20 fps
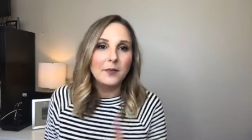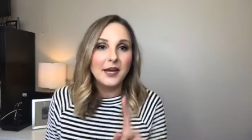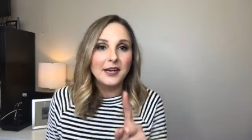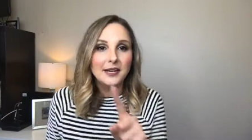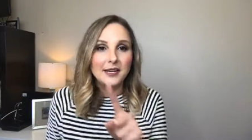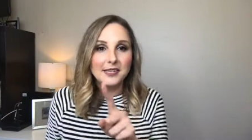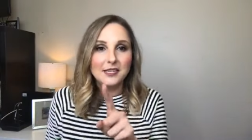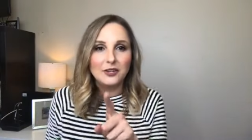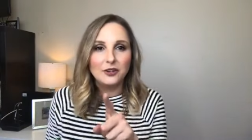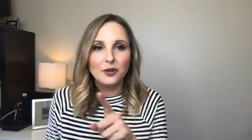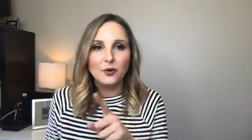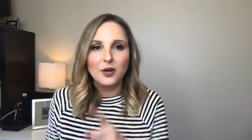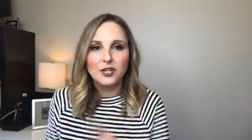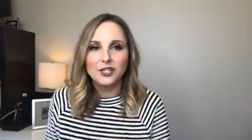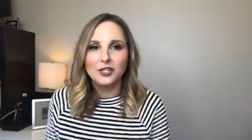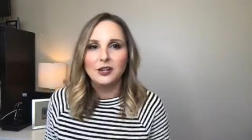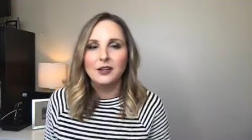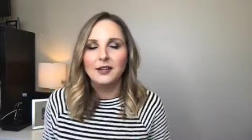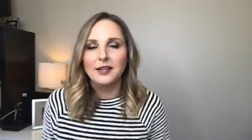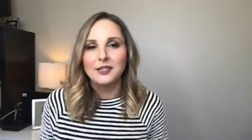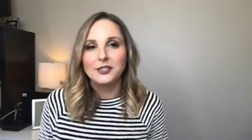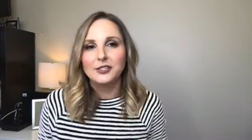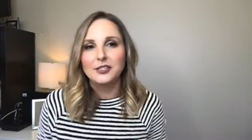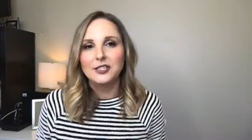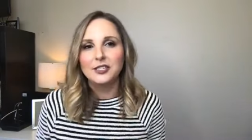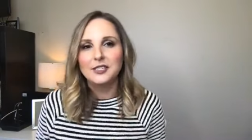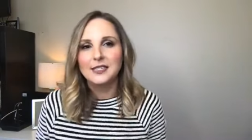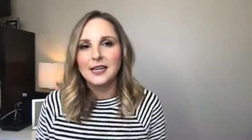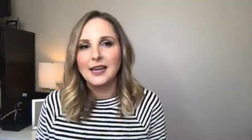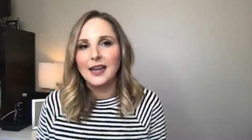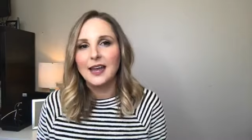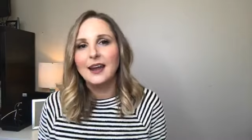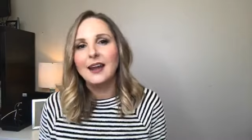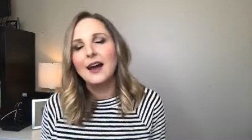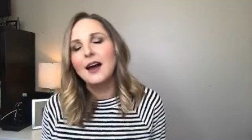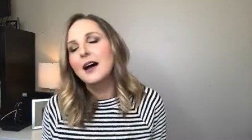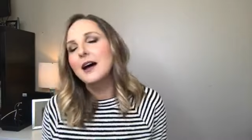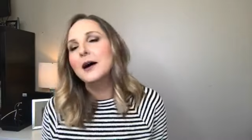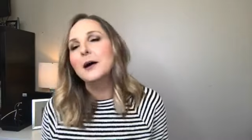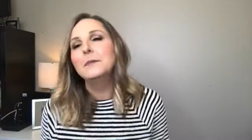I see your question. I'll answer in just a second.
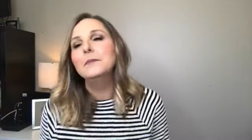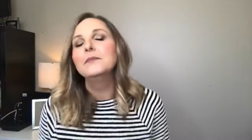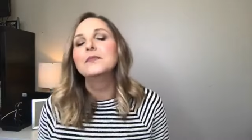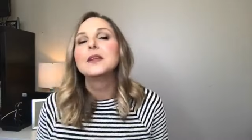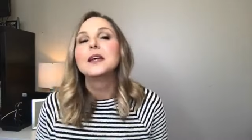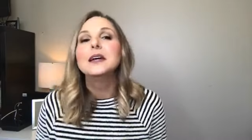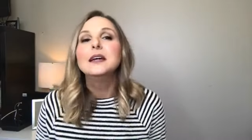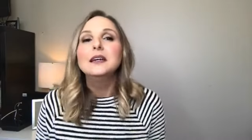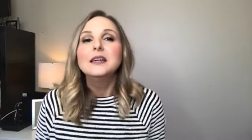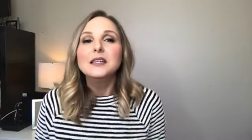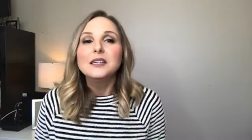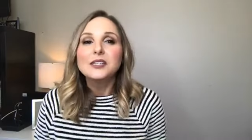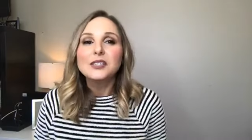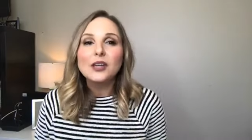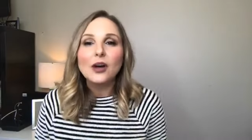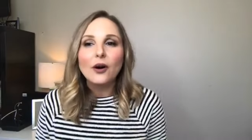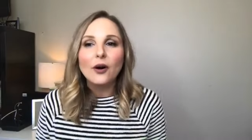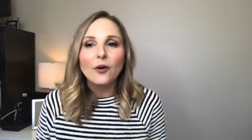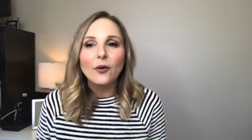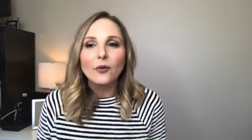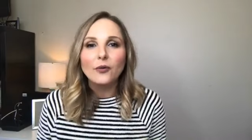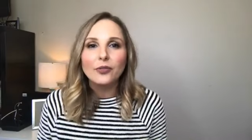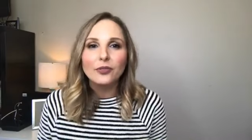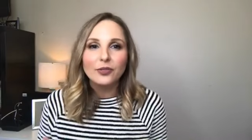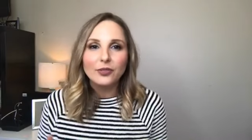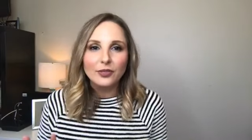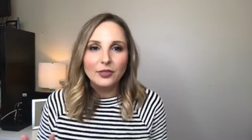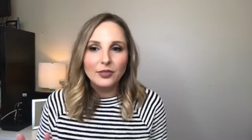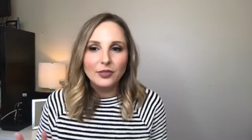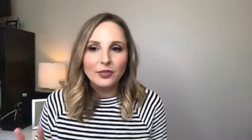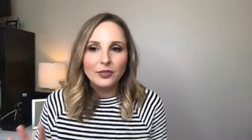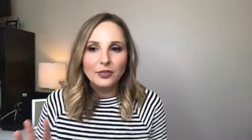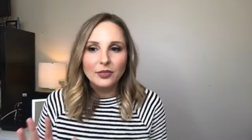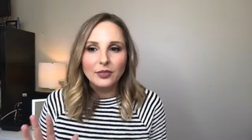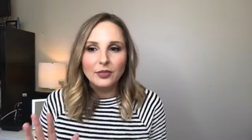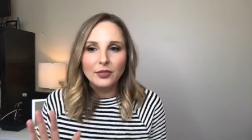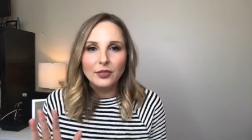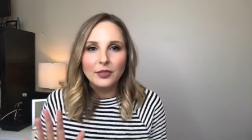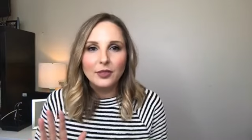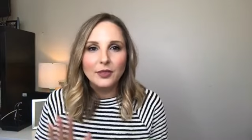So
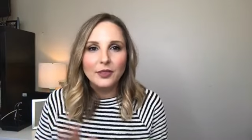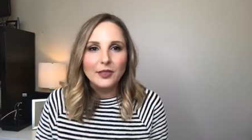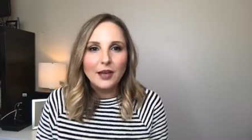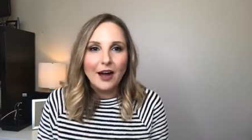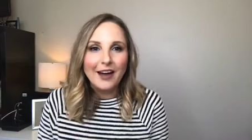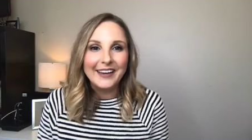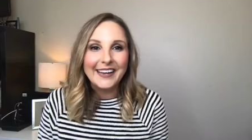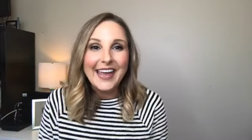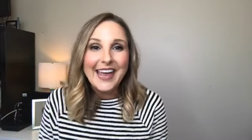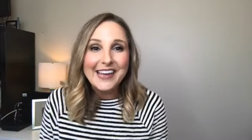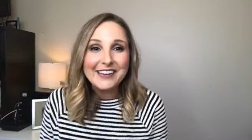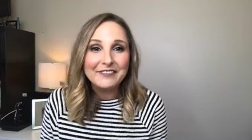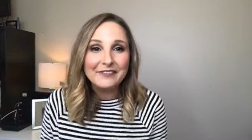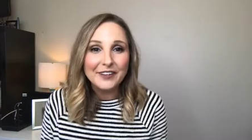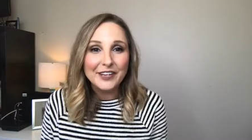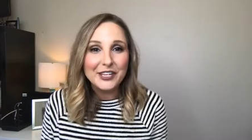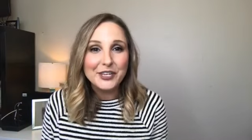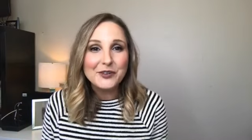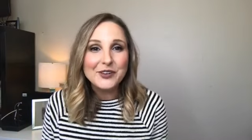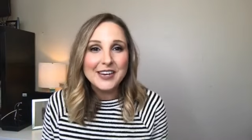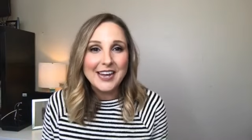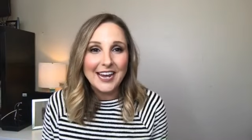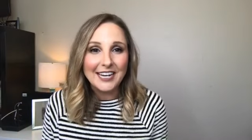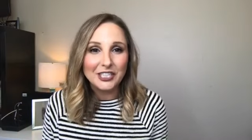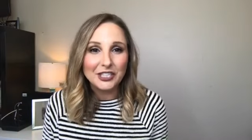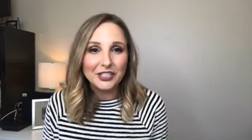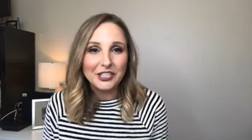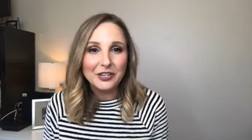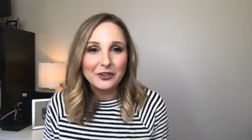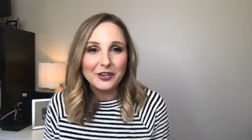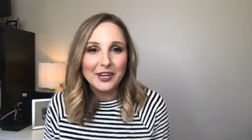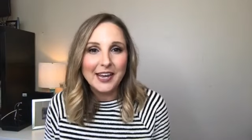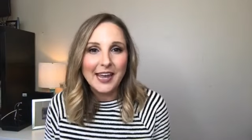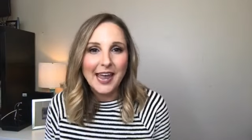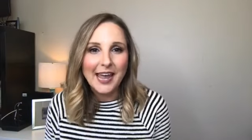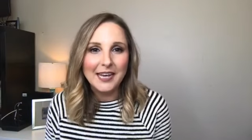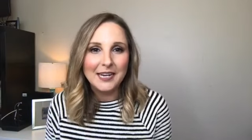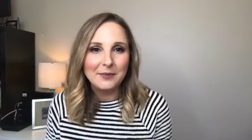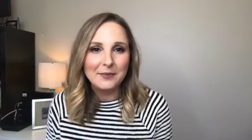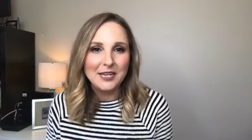on Canva, you can actually create
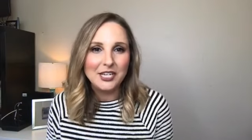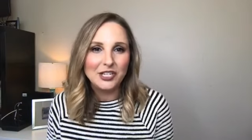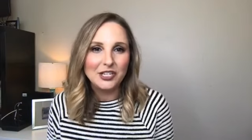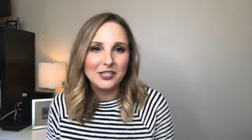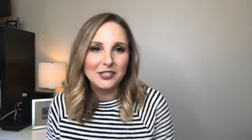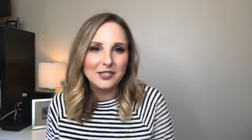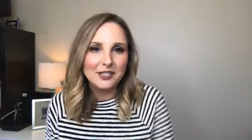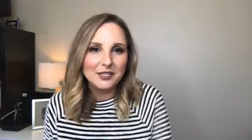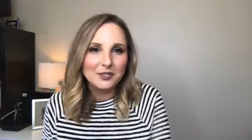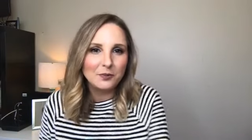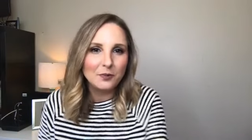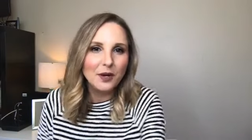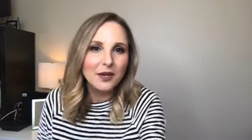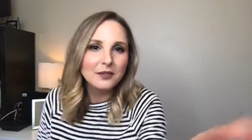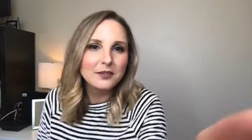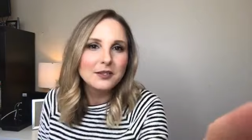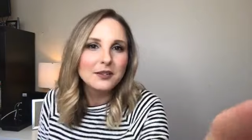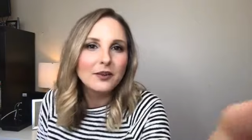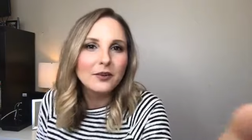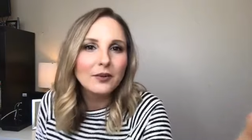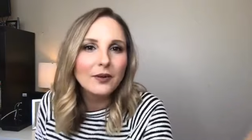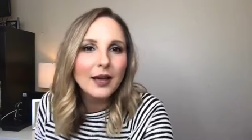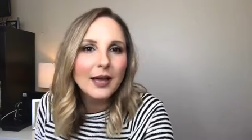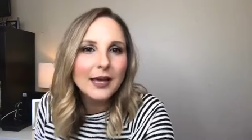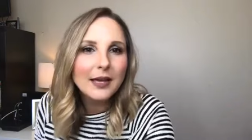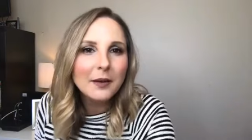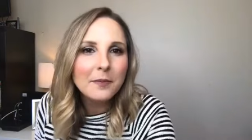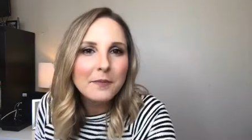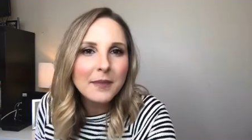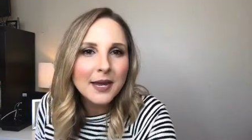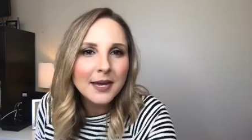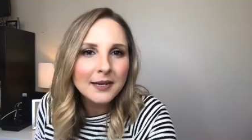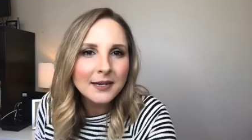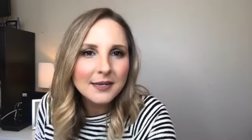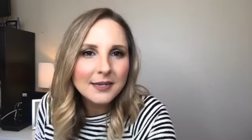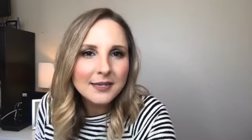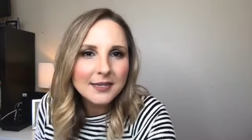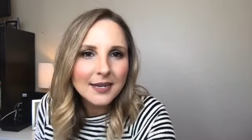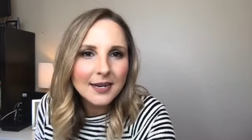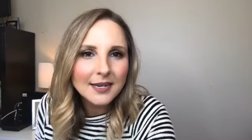animations as well. So
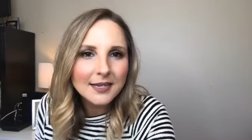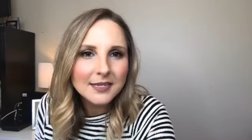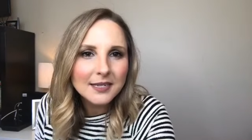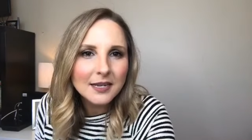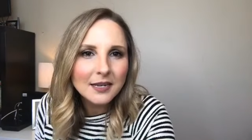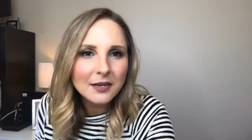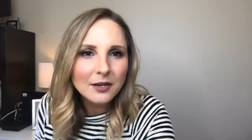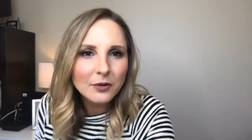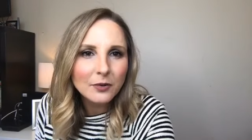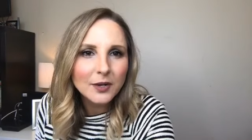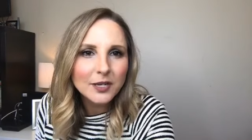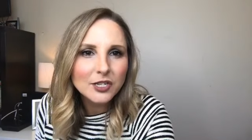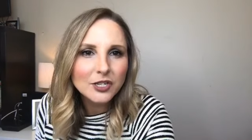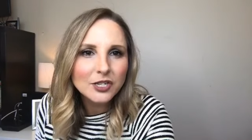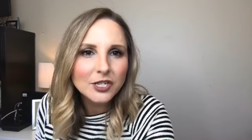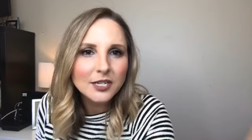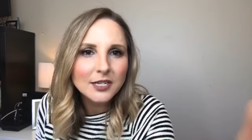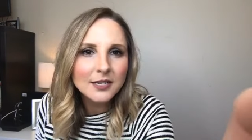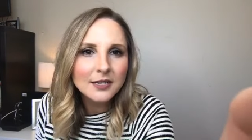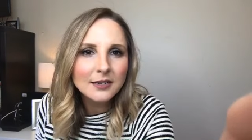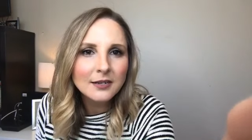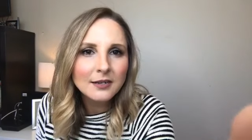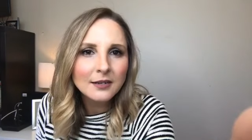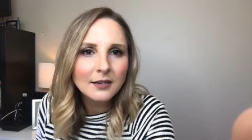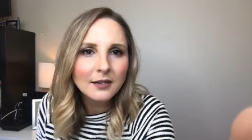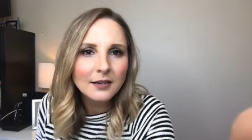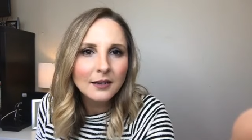Amanda is asking a question.